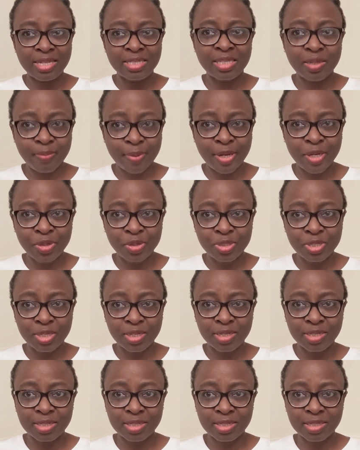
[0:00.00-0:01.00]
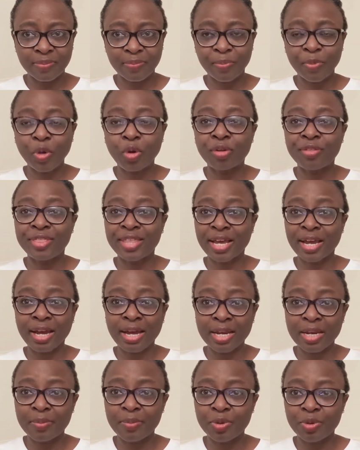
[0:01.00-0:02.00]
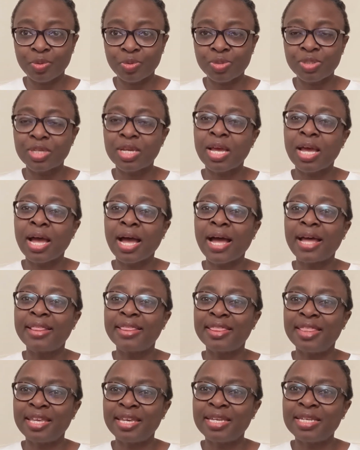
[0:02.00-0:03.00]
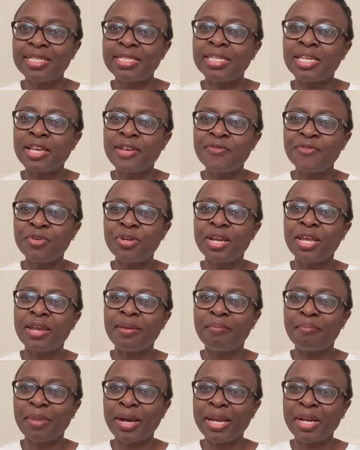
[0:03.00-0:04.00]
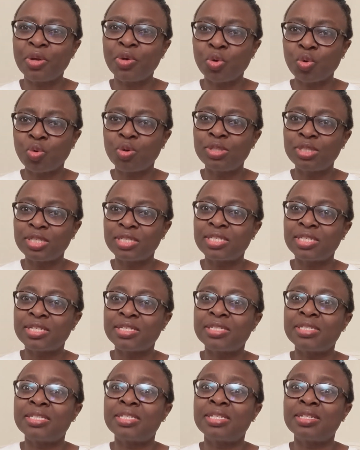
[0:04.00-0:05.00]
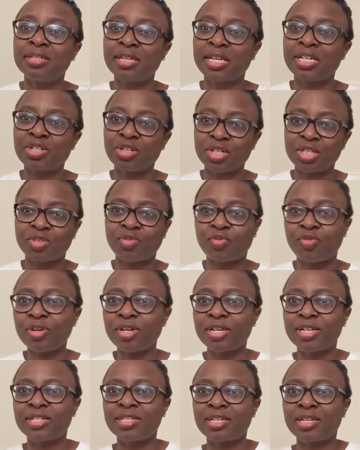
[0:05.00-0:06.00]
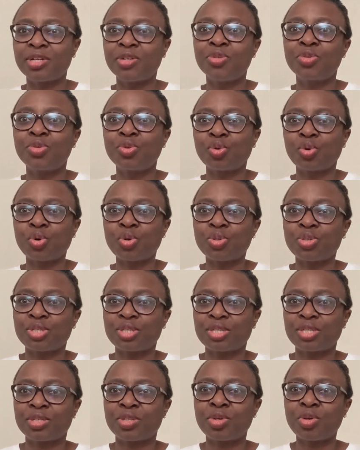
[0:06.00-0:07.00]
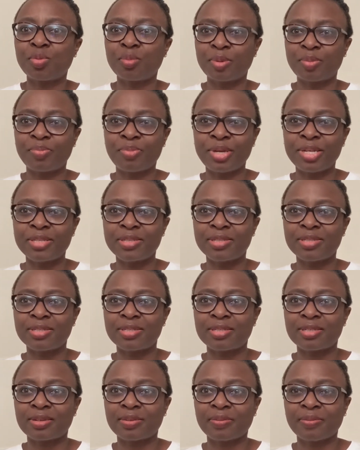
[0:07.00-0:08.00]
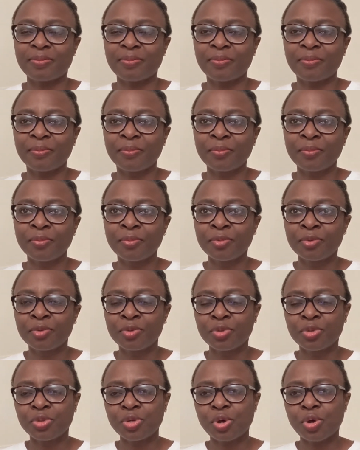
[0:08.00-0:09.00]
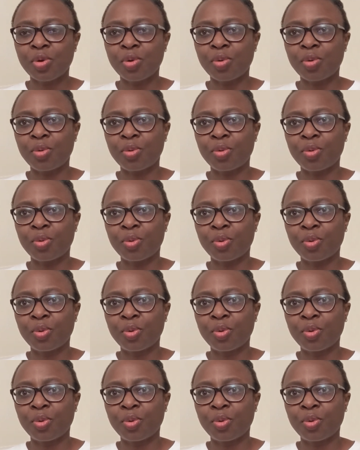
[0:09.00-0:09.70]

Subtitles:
antibiotics on their animals, and these, even in minute quantities, still get transferred to us as human beings. So